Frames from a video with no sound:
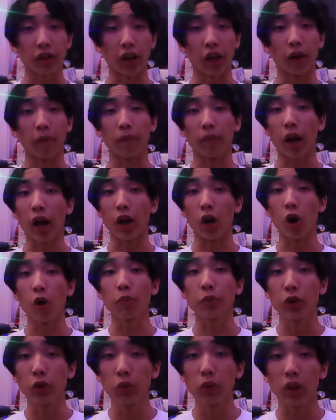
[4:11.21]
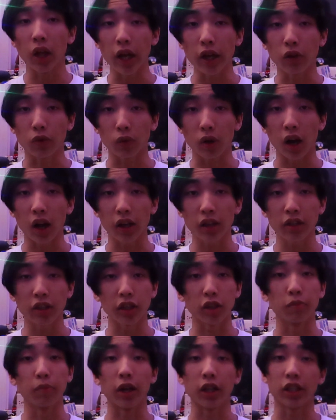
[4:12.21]
I hope you like rocks
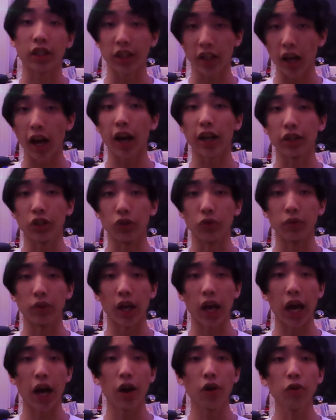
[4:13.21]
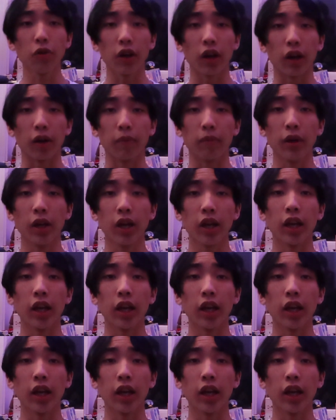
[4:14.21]
as much as I do now,